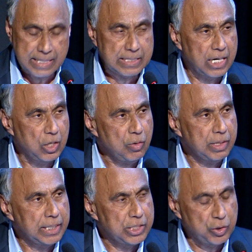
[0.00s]
As I look
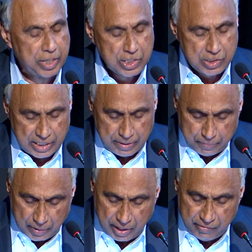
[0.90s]
at the educational
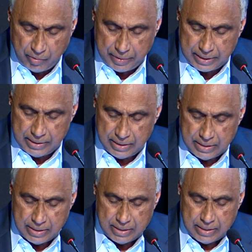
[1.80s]
empowerment
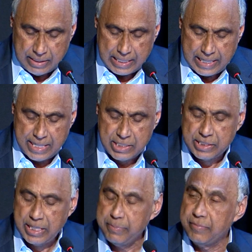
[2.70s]

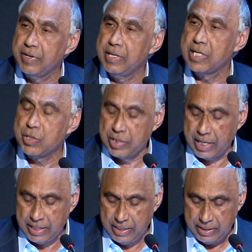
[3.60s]
landscape of India
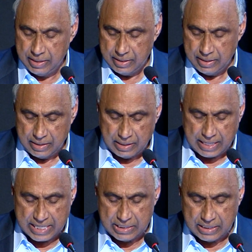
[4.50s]
today,
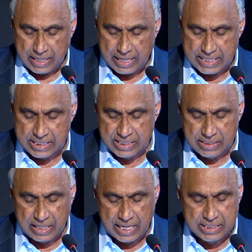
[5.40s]
I
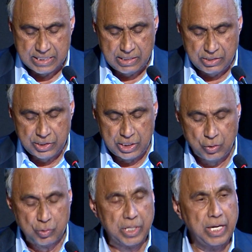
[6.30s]
still see
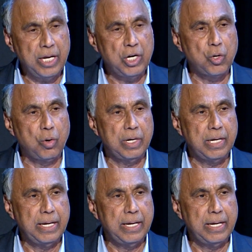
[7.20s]
those ignored